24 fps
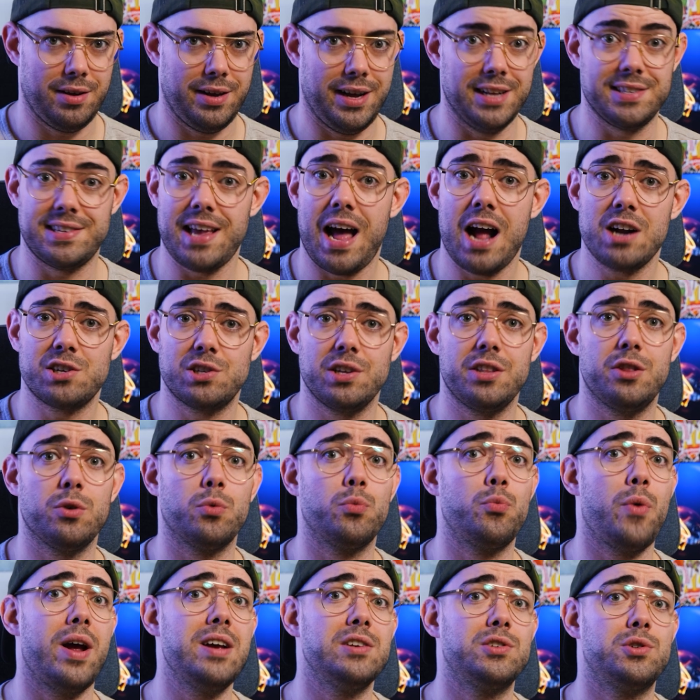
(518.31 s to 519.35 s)
It's actually the
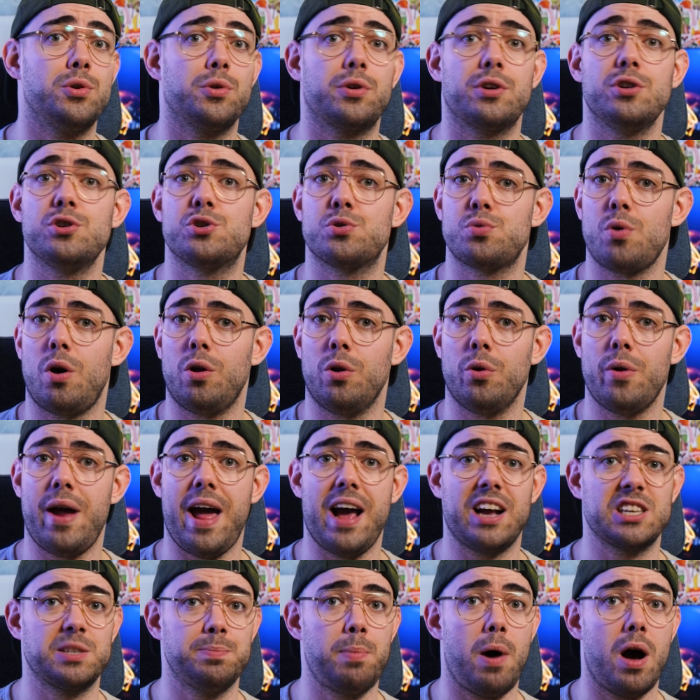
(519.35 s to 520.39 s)
Razer Controller
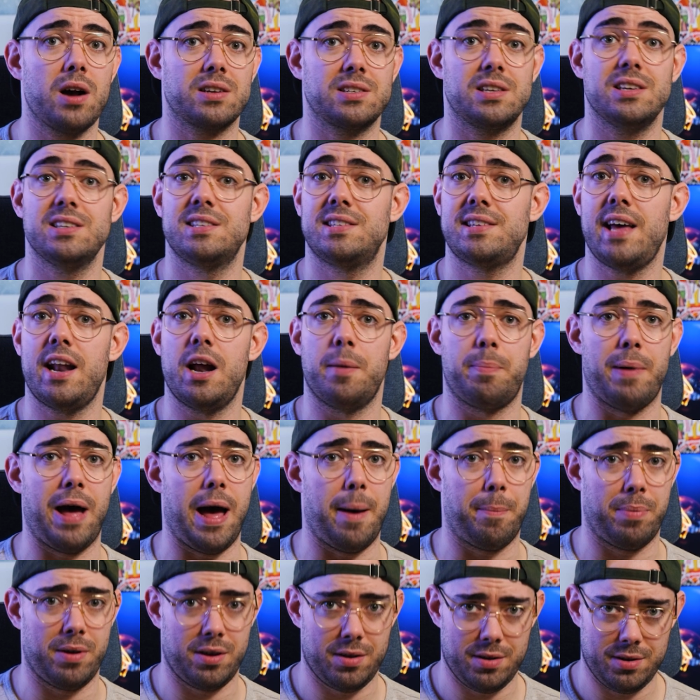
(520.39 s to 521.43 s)
Xbox Setup
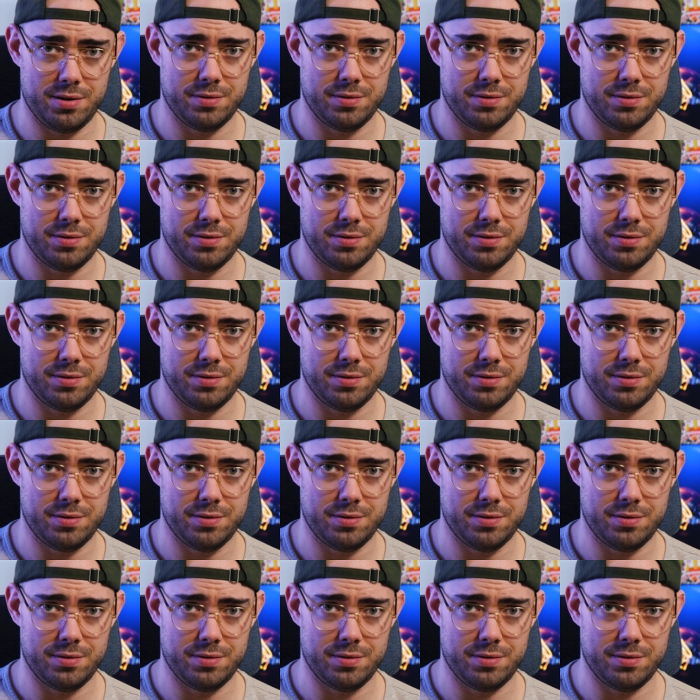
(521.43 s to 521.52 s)
app.